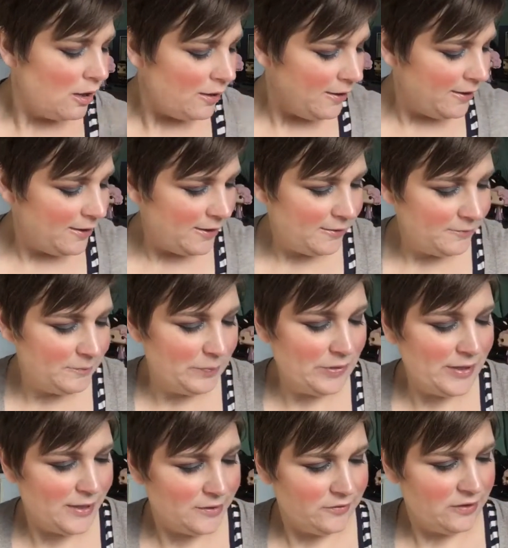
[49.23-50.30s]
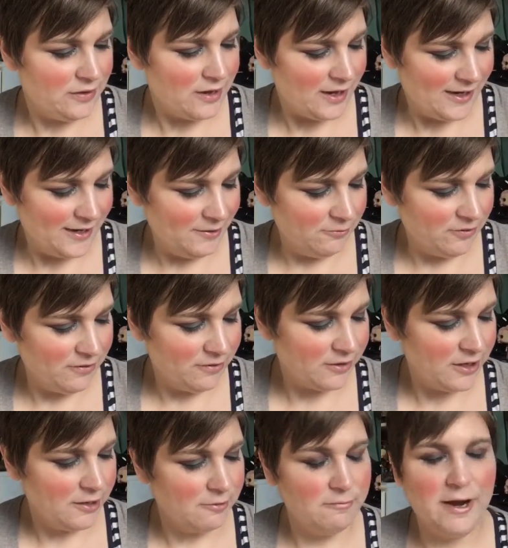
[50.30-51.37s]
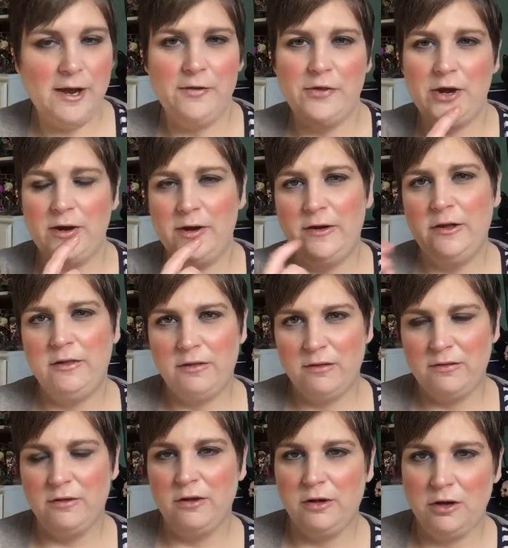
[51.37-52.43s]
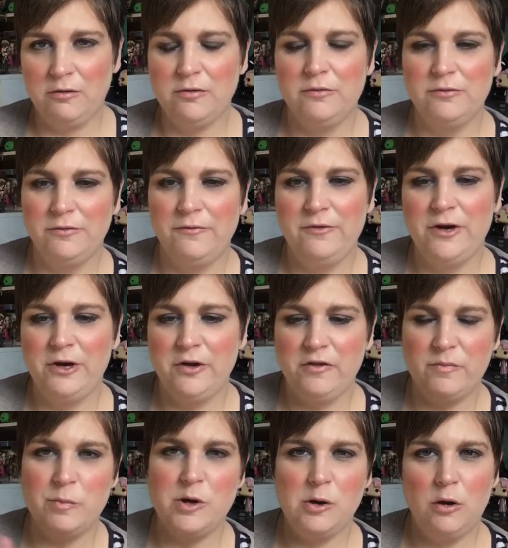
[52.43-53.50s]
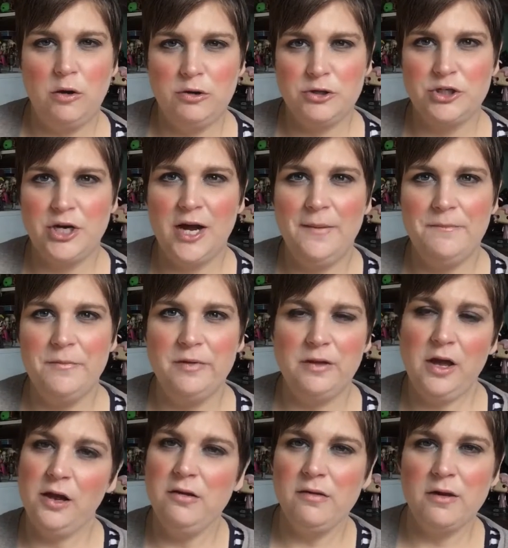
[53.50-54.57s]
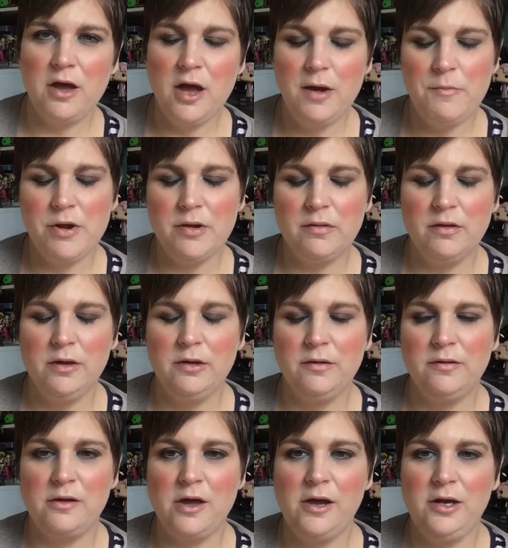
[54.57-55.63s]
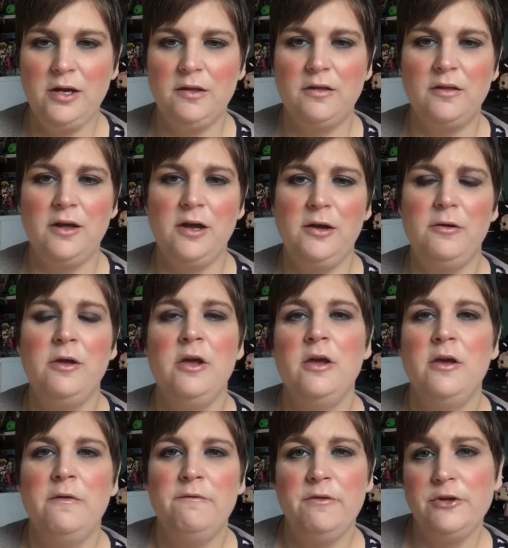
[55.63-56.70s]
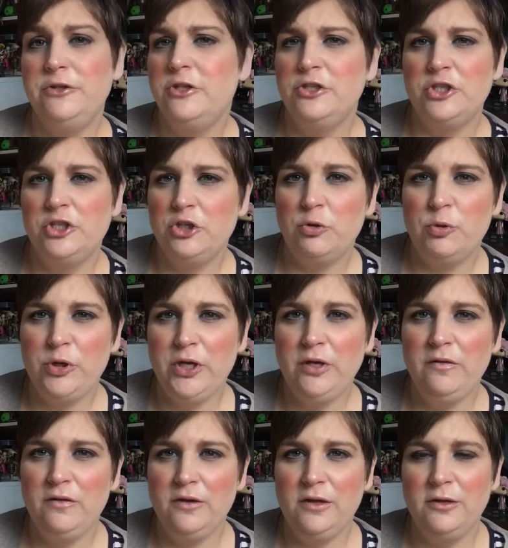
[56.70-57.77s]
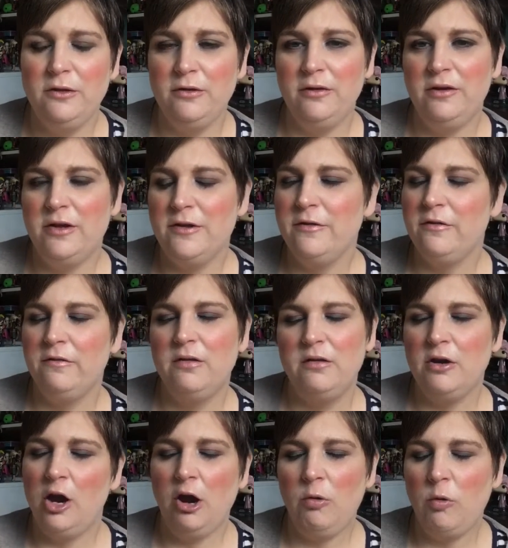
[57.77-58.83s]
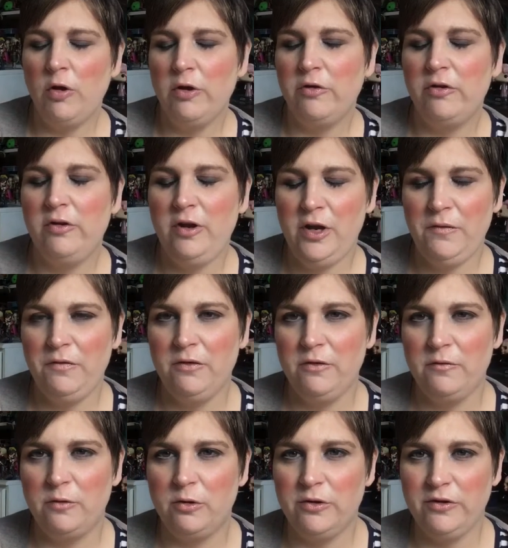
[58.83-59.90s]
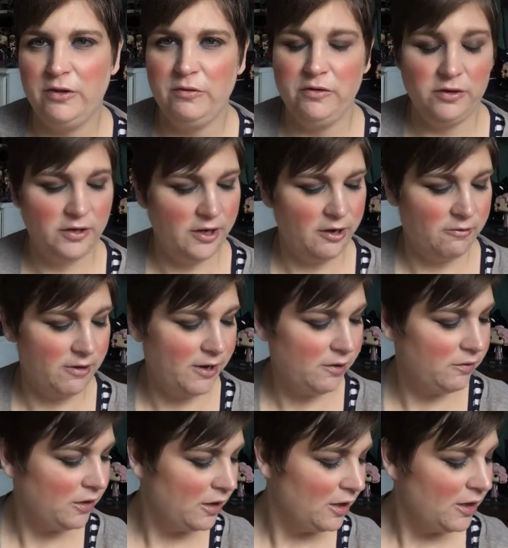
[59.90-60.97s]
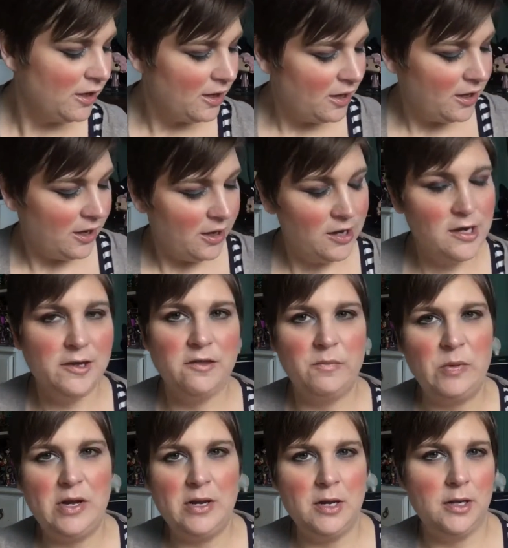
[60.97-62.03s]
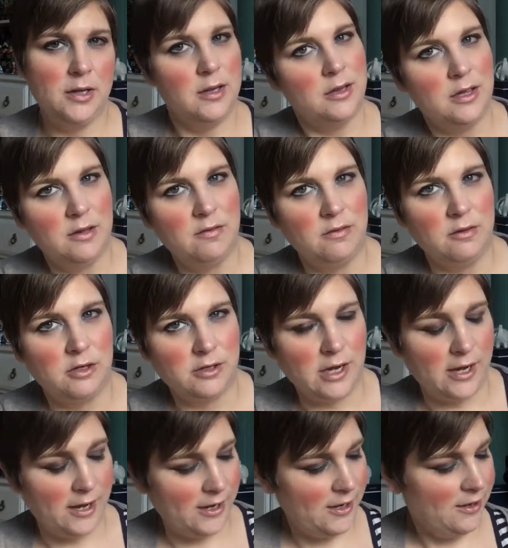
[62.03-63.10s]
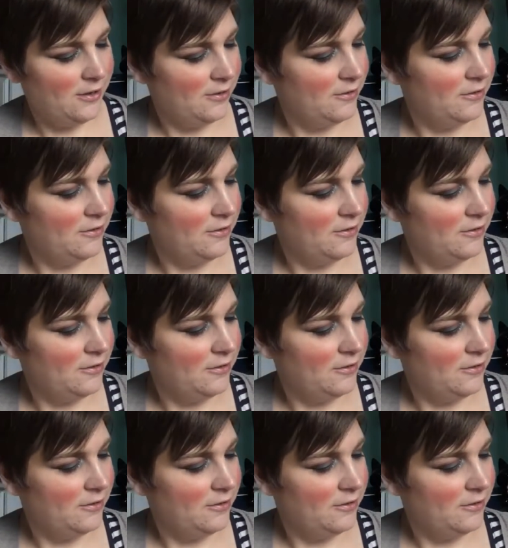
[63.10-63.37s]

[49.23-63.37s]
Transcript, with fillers: Uh, but I was looking around there and it's, you know, a very small shop. It's got its comics and it's got its uh, vintage toys and tons of Star Wars stuff. So of course I was looking around and I spotted this little guy.